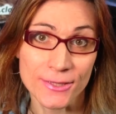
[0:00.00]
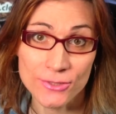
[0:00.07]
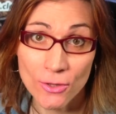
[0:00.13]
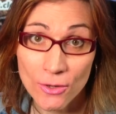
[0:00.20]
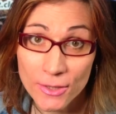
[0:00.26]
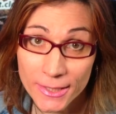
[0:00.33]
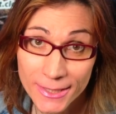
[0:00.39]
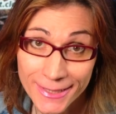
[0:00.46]
It's
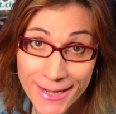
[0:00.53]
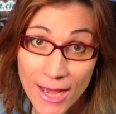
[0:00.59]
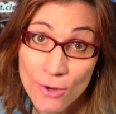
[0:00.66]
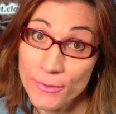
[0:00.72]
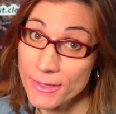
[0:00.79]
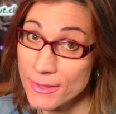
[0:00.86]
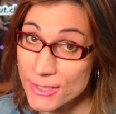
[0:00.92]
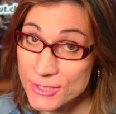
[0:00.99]
already
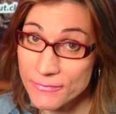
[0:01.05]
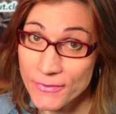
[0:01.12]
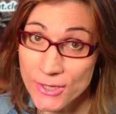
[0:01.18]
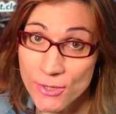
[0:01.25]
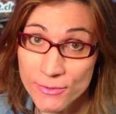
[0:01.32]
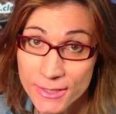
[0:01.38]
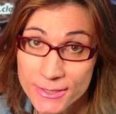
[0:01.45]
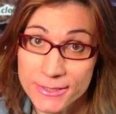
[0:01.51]
now in this
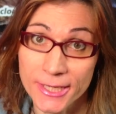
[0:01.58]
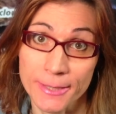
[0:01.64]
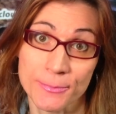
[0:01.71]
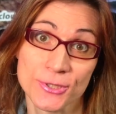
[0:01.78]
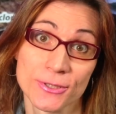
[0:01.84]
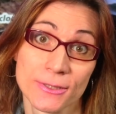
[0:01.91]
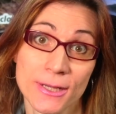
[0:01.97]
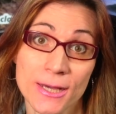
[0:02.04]
video
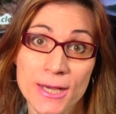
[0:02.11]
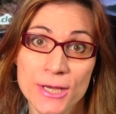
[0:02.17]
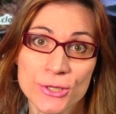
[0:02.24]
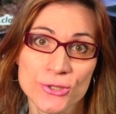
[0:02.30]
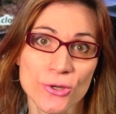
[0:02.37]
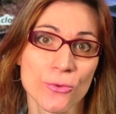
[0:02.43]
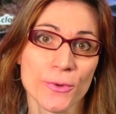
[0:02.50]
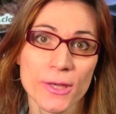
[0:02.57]
description.
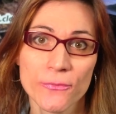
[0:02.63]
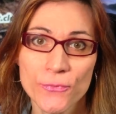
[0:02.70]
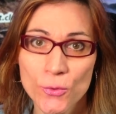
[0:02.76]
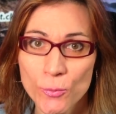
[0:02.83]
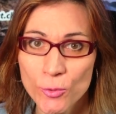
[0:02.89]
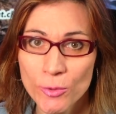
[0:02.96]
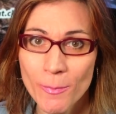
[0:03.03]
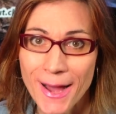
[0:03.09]
So, if
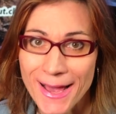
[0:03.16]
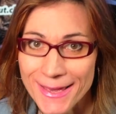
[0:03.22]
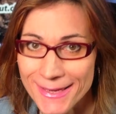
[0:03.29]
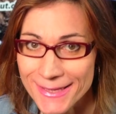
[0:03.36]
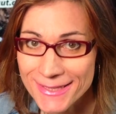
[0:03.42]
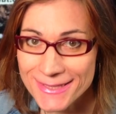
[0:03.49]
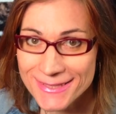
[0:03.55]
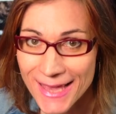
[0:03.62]
you would buy
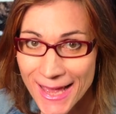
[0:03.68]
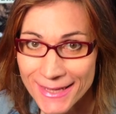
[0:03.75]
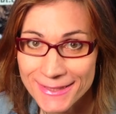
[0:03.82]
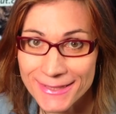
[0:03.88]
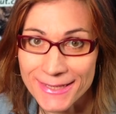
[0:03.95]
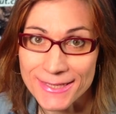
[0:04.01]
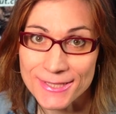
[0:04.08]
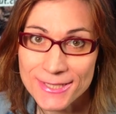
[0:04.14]

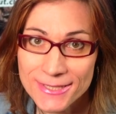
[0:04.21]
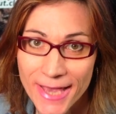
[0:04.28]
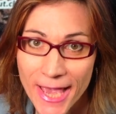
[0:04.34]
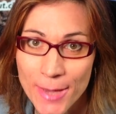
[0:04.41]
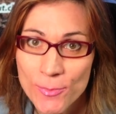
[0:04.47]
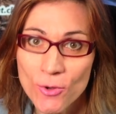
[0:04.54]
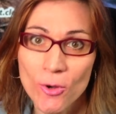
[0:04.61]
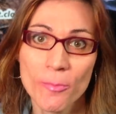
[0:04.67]
exactly
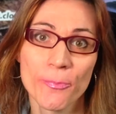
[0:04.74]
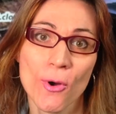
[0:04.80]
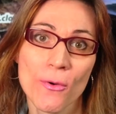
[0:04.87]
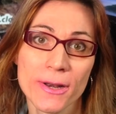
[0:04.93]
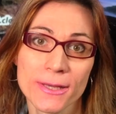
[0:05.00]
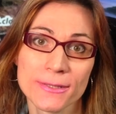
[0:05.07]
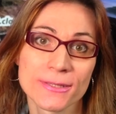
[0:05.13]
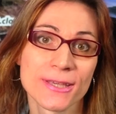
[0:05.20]
same
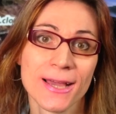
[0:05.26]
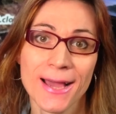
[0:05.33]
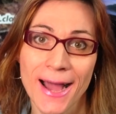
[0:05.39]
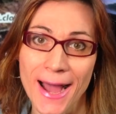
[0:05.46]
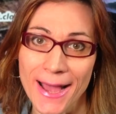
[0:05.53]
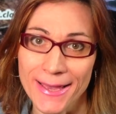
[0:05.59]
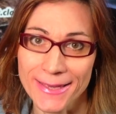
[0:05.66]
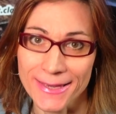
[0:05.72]
components,
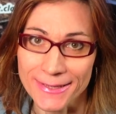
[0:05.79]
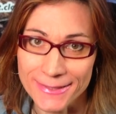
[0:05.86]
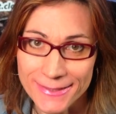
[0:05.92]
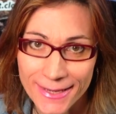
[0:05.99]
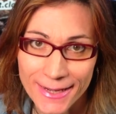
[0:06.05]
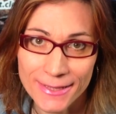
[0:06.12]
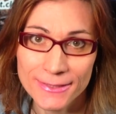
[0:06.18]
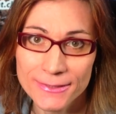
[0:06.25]
I can
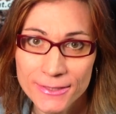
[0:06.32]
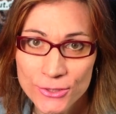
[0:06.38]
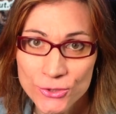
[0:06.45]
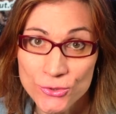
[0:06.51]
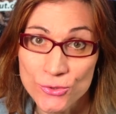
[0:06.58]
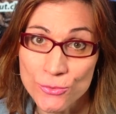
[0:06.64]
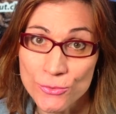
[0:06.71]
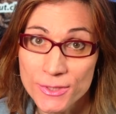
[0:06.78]
guarantee
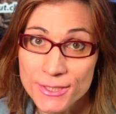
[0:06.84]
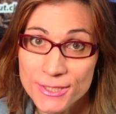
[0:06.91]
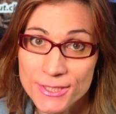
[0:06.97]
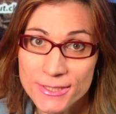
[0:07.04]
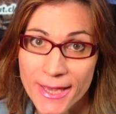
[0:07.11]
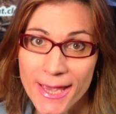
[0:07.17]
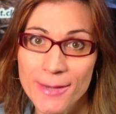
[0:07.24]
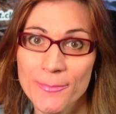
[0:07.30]
to you the
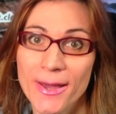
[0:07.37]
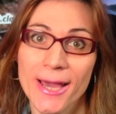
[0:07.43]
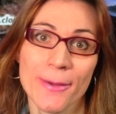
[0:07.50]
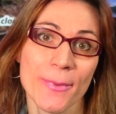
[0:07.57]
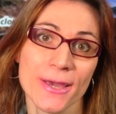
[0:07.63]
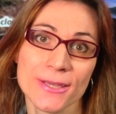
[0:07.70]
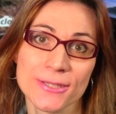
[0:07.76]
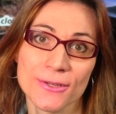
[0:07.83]
same
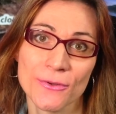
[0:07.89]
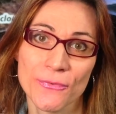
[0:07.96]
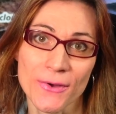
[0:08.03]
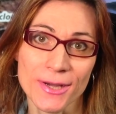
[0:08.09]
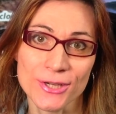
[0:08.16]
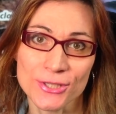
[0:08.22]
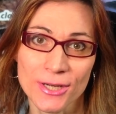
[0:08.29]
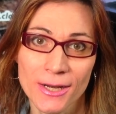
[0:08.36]
amazing
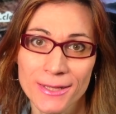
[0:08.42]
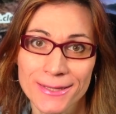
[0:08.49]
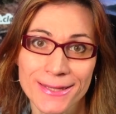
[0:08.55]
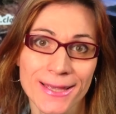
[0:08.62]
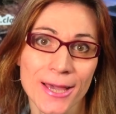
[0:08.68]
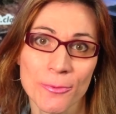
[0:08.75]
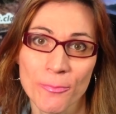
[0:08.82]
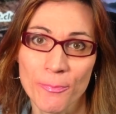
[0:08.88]

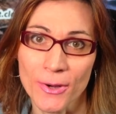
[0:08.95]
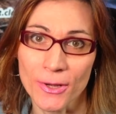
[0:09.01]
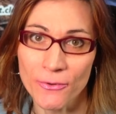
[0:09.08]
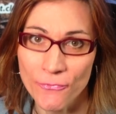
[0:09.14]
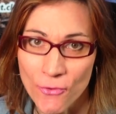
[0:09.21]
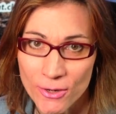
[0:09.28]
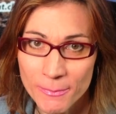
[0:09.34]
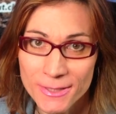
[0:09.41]
functionality and
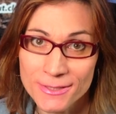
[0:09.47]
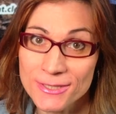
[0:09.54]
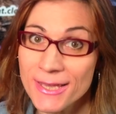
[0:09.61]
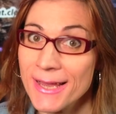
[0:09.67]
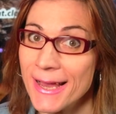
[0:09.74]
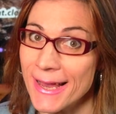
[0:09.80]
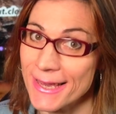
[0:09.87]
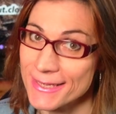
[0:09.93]
performance
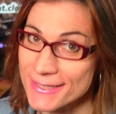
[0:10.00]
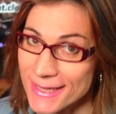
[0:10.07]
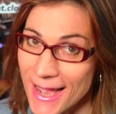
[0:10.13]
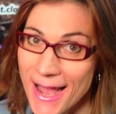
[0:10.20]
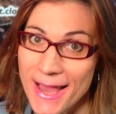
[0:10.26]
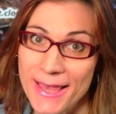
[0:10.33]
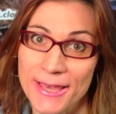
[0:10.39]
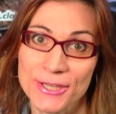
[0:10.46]
as
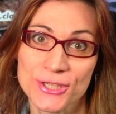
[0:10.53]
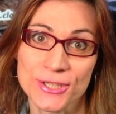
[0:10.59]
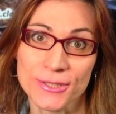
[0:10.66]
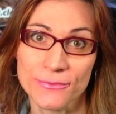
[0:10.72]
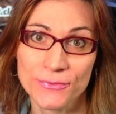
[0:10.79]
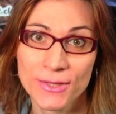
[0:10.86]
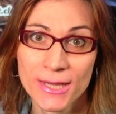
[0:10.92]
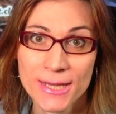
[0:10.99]
I
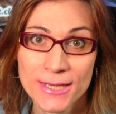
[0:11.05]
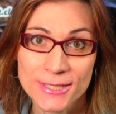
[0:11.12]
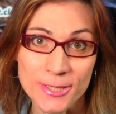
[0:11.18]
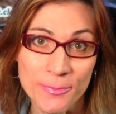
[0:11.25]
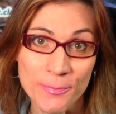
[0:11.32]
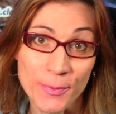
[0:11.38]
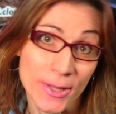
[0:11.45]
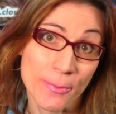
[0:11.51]
achieved.
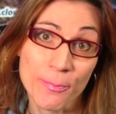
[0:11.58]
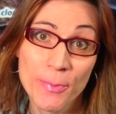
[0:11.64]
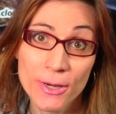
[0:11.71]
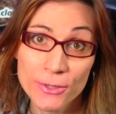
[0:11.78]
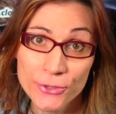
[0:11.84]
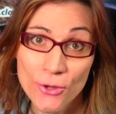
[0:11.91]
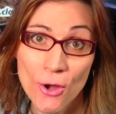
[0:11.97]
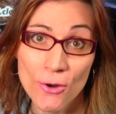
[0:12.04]
Simply
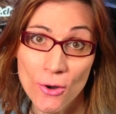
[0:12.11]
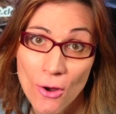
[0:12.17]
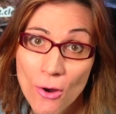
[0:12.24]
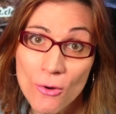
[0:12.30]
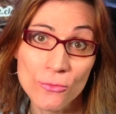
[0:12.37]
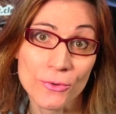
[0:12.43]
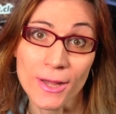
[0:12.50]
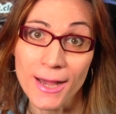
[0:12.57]
build your
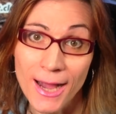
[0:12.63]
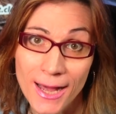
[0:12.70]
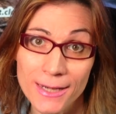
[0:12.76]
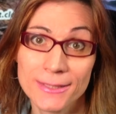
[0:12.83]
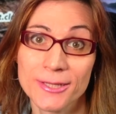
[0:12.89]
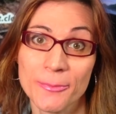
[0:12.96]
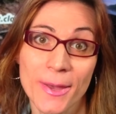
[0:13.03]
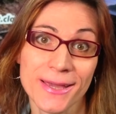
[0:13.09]
own
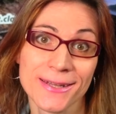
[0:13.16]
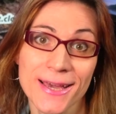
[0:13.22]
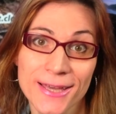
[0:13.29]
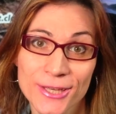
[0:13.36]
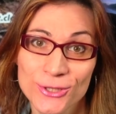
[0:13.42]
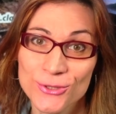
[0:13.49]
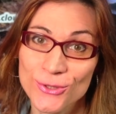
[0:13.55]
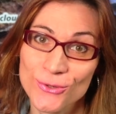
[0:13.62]
ultimate
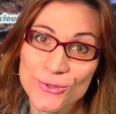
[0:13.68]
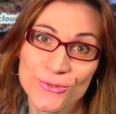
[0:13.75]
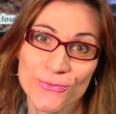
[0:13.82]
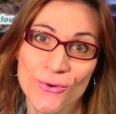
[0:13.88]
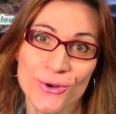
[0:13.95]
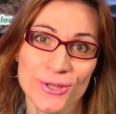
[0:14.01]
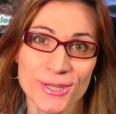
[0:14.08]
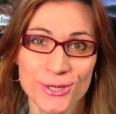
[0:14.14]
Hackintosh
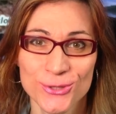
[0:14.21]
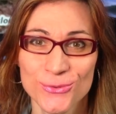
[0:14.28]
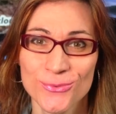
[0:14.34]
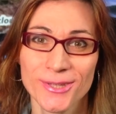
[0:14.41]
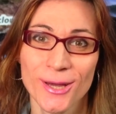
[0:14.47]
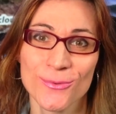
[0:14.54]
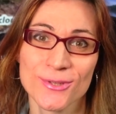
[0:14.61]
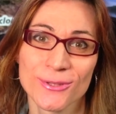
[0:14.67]
for year
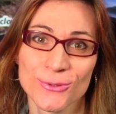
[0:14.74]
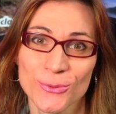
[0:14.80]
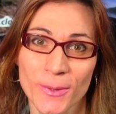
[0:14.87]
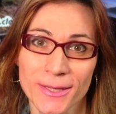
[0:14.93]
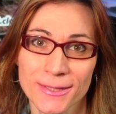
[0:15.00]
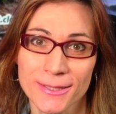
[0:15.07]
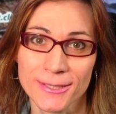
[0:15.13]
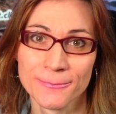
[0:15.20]
two thousand
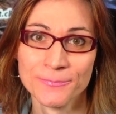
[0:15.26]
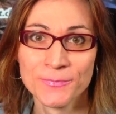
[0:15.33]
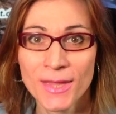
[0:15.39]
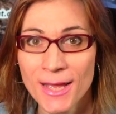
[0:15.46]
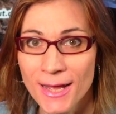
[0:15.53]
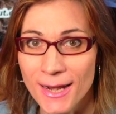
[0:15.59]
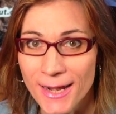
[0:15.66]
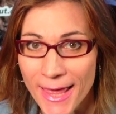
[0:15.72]
twenty.
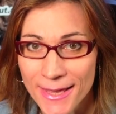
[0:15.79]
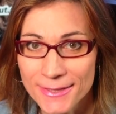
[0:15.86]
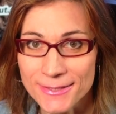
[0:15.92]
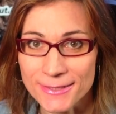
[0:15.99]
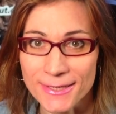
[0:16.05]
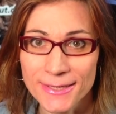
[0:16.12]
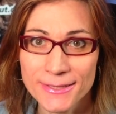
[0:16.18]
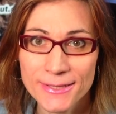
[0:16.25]

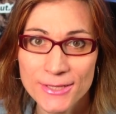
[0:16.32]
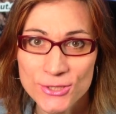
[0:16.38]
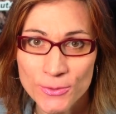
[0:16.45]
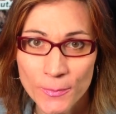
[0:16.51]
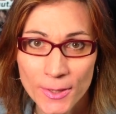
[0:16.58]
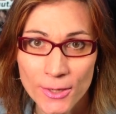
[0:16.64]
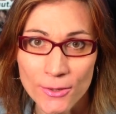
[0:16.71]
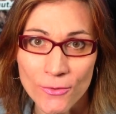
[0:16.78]
Later in this
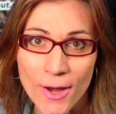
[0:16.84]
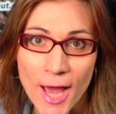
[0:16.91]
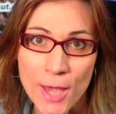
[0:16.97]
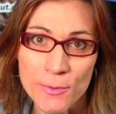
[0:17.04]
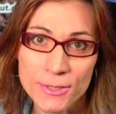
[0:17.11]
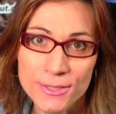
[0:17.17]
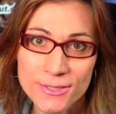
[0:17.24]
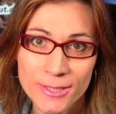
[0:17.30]
video,
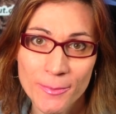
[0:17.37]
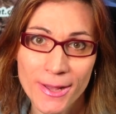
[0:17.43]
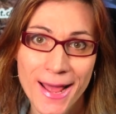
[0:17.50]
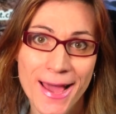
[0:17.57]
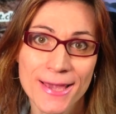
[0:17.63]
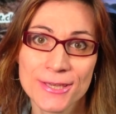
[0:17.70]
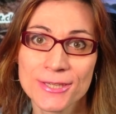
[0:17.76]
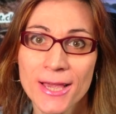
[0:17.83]
I will
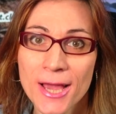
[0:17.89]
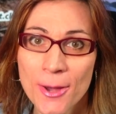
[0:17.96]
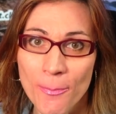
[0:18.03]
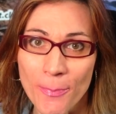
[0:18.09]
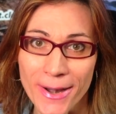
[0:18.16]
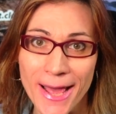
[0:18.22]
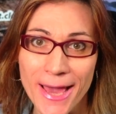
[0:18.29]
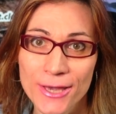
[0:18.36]
summarize
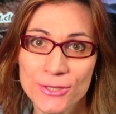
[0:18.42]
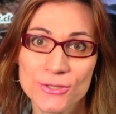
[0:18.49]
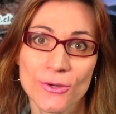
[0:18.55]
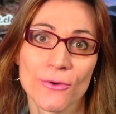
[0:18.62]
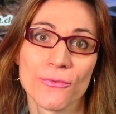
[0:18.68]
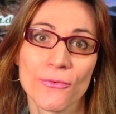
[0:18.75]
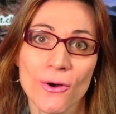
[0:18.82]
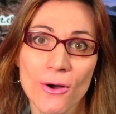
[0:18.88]
price
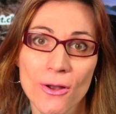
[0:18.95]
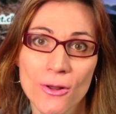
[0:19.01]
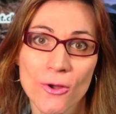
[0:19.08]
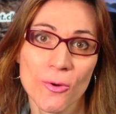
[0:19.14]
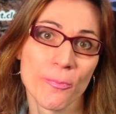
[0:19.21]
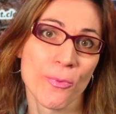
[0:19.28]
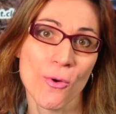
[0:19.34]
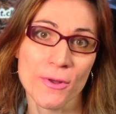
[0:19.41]
of all
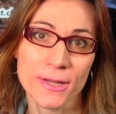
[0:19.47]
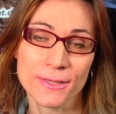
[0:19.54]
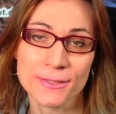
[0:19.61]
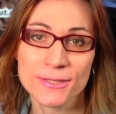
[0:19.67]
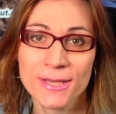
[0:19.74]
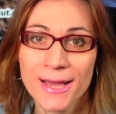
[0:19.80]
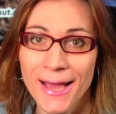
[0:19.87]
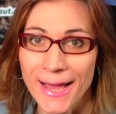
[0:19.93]

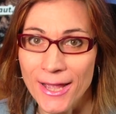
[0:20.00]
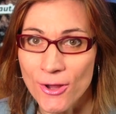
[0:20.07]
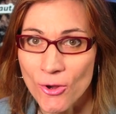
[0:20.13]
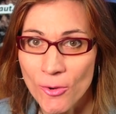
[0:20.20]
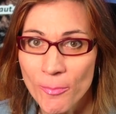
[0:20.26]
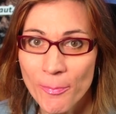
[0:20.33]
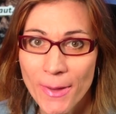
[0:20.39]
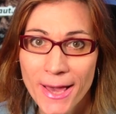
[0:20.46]
components and
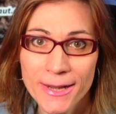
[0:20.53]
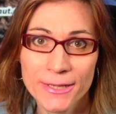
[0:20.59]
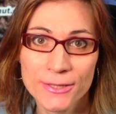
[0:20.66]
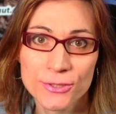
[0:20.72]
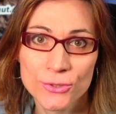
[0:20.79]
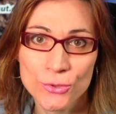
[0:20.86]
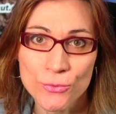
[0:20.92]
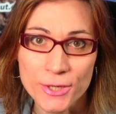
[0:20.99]
compare
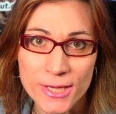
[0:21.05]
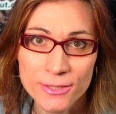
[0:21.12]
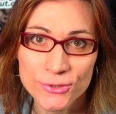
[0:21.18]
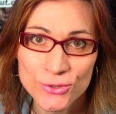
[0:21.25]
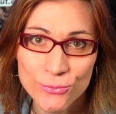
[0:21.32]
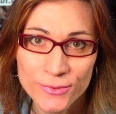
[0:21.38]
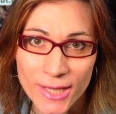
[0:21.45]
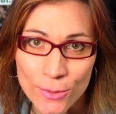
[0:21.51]
it to
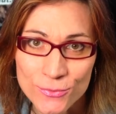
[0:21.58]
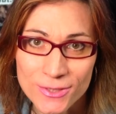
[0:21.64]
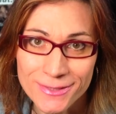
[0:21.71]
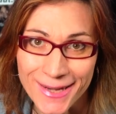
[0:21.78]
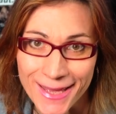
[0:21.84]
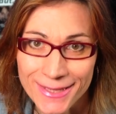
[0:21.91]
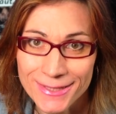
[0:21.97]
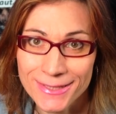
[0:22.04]
real two
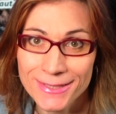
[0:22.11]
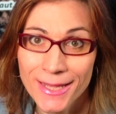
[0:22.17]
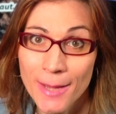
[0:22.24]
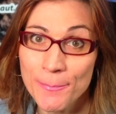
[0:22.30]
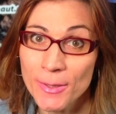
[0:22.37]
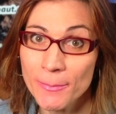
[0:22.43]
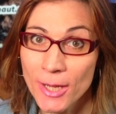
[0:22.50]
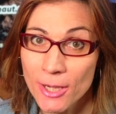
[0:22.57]
thousand nineteen
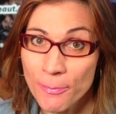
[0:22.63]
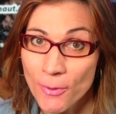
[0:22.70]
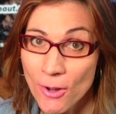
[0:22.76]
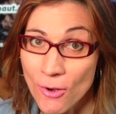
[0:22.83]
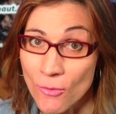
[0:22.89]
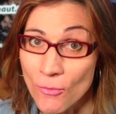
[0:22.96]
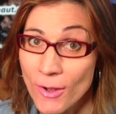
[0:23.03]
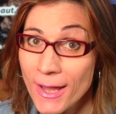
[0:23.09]
Apple Mac Pro.